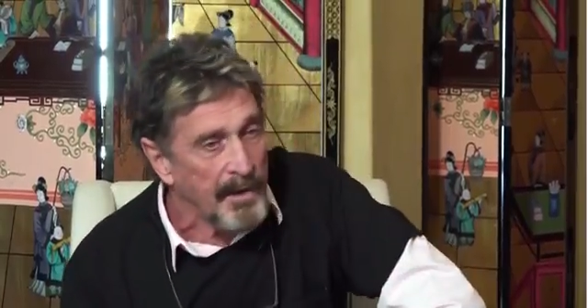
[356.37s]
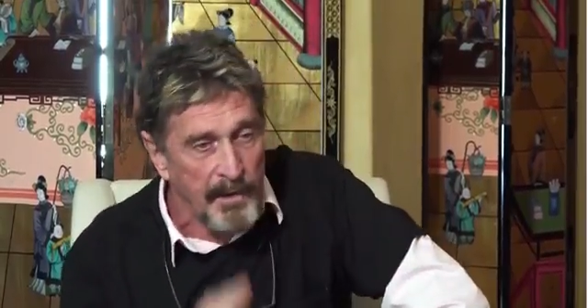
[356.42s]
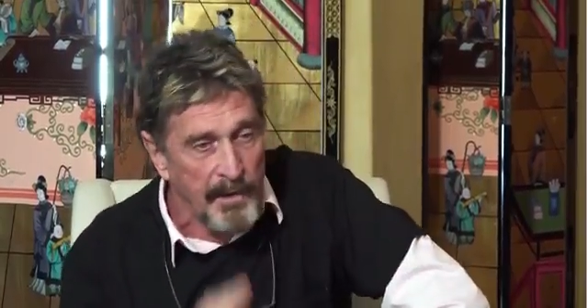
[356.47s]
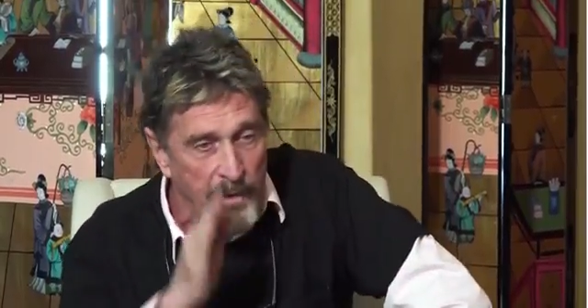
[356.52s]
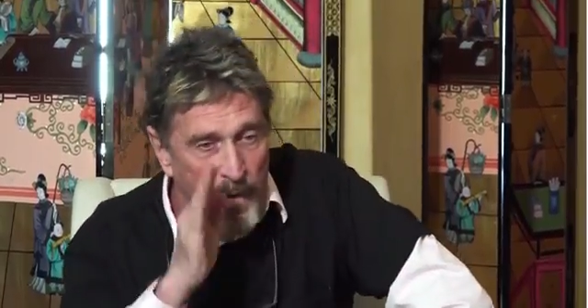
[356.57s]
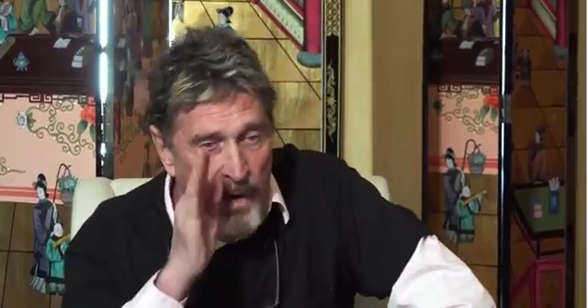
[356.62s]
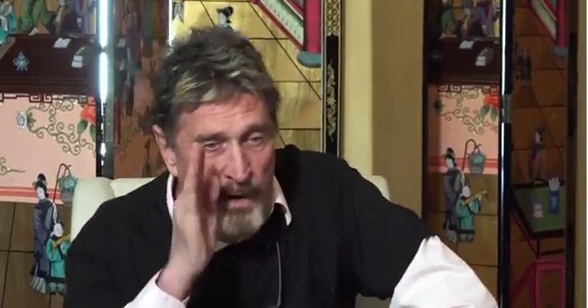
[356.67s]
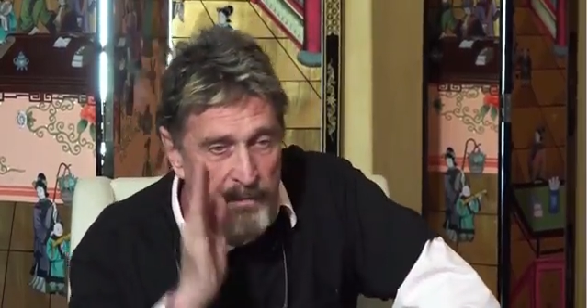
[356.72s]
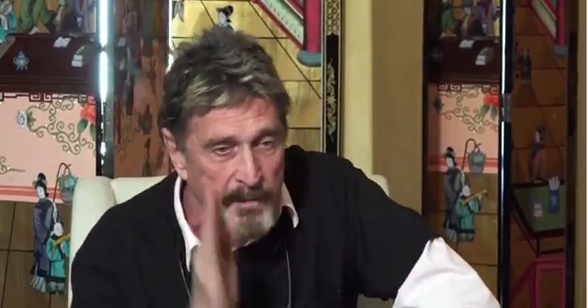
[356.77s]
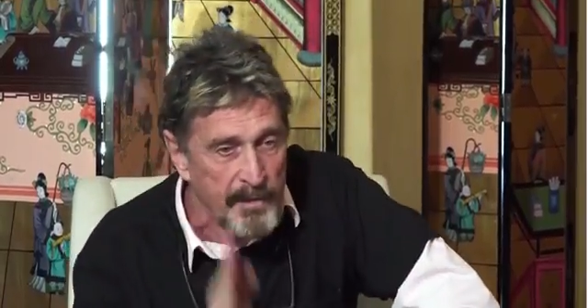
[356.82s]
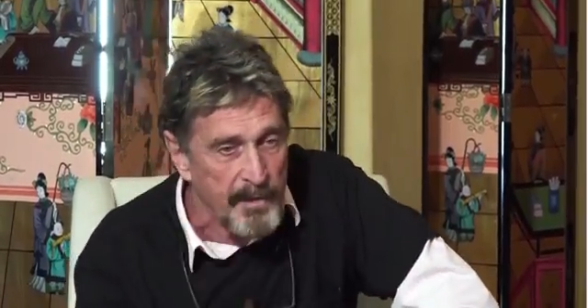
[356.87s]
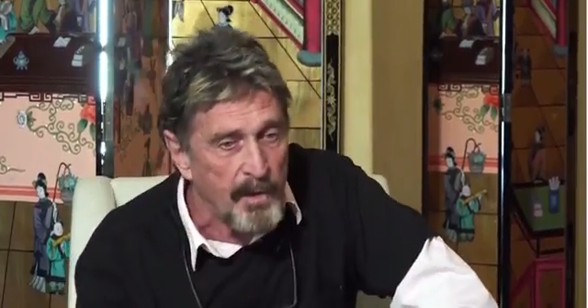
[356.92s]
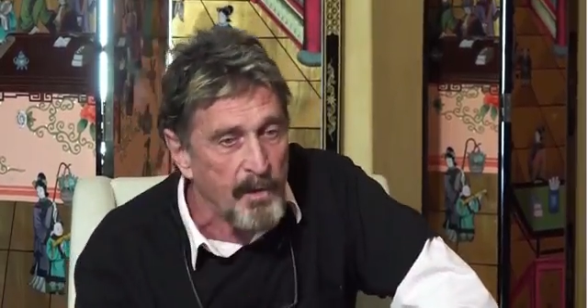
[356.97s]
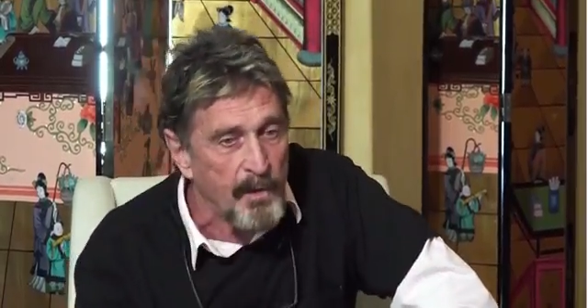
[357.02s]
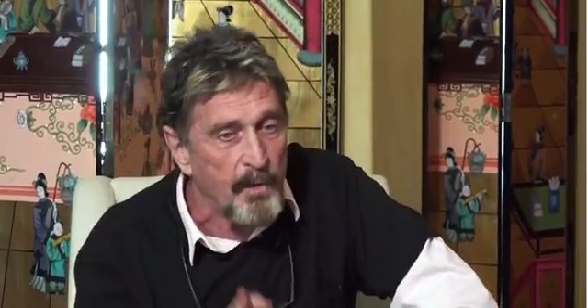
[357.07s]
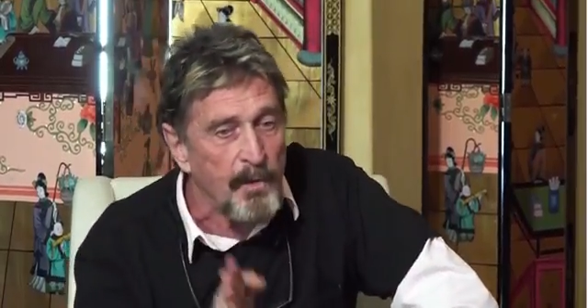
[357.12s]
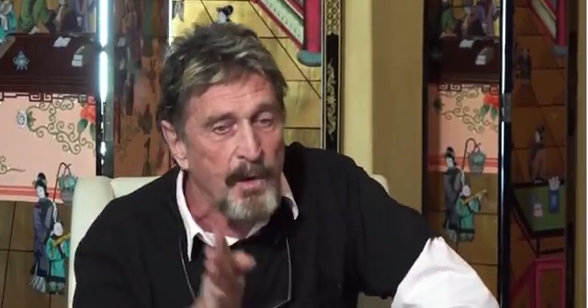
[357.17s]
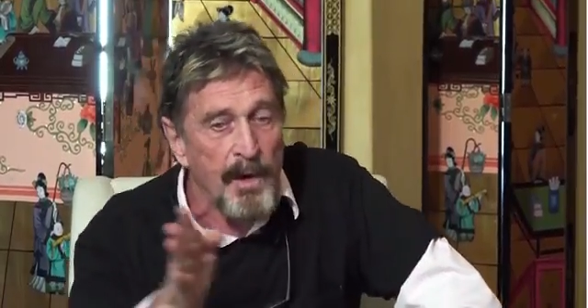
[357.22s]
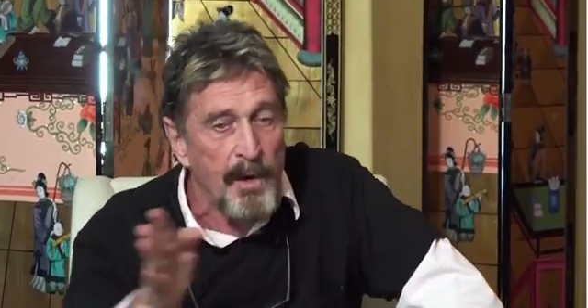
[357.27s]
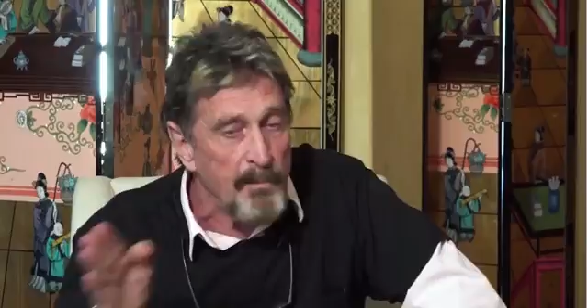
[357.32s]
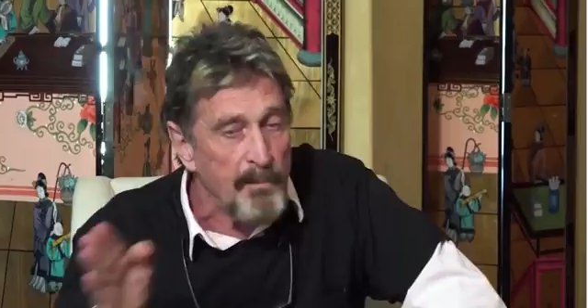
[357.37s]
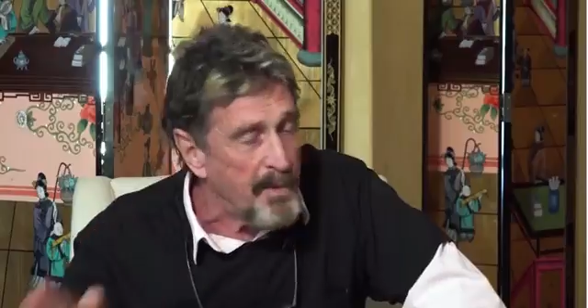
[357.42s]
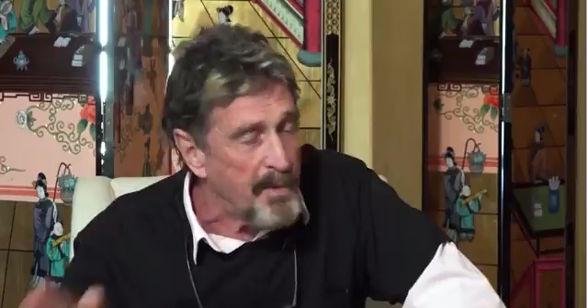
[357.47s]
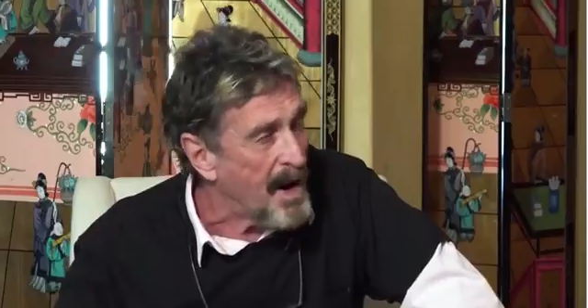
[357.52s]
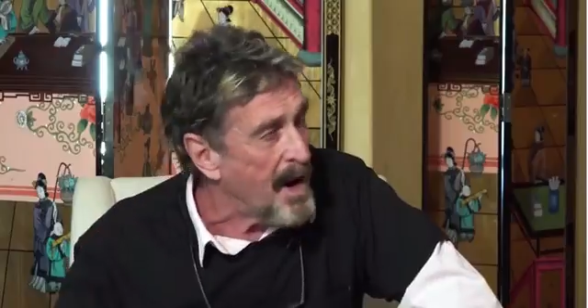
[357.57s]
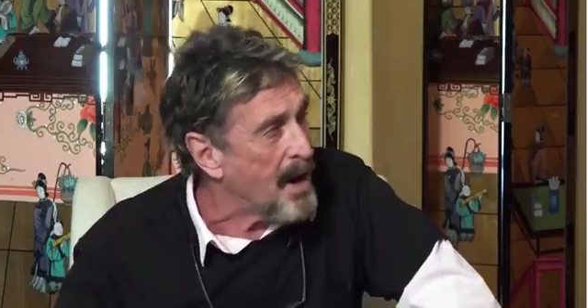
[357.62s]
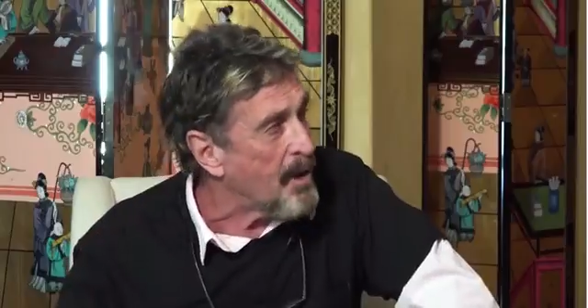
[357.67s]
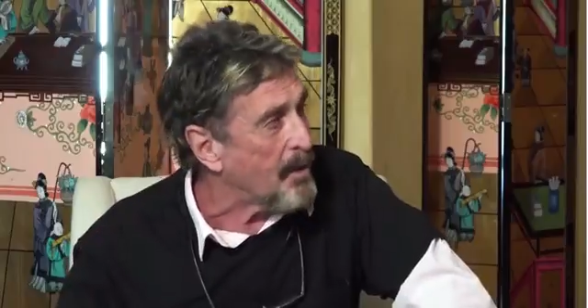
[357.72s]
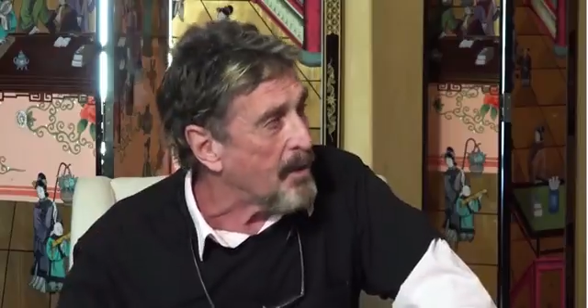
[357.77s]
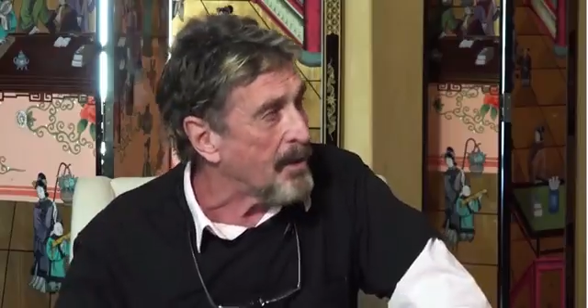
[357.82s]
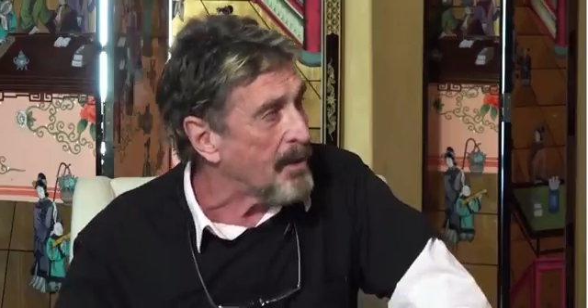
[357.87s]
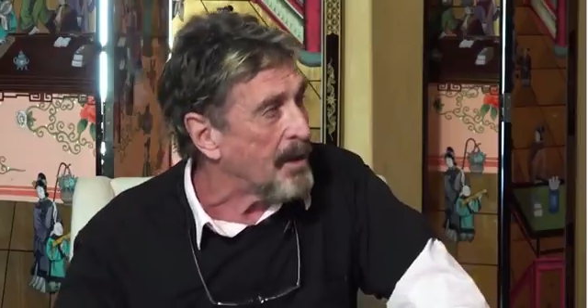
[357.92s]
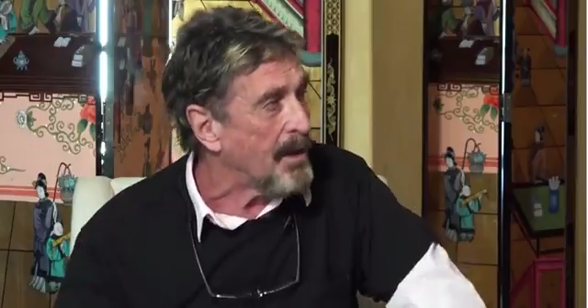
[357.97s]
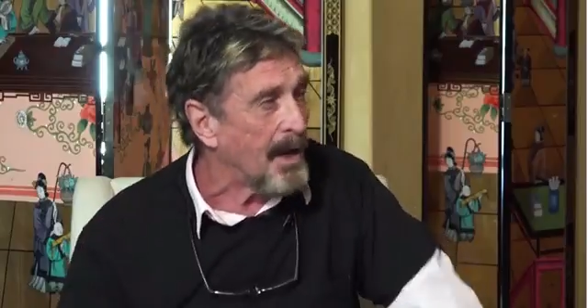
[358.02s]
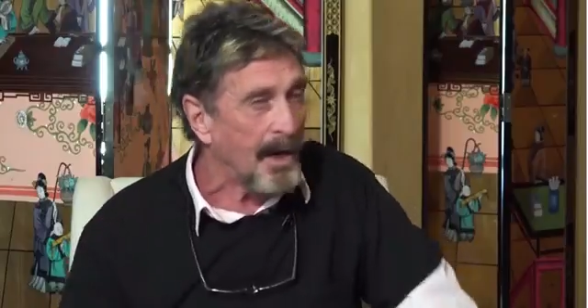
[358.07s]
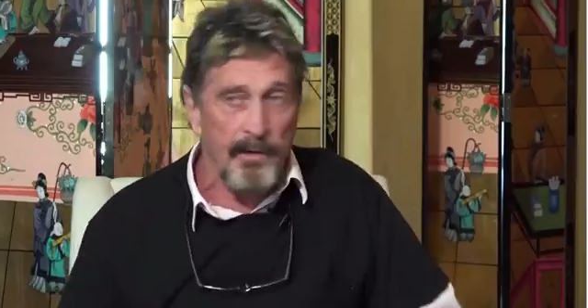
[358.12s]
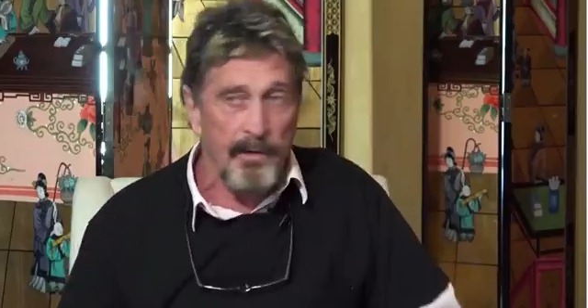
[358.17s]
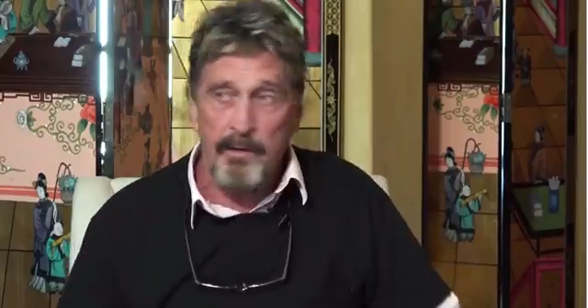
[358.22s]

You have no power.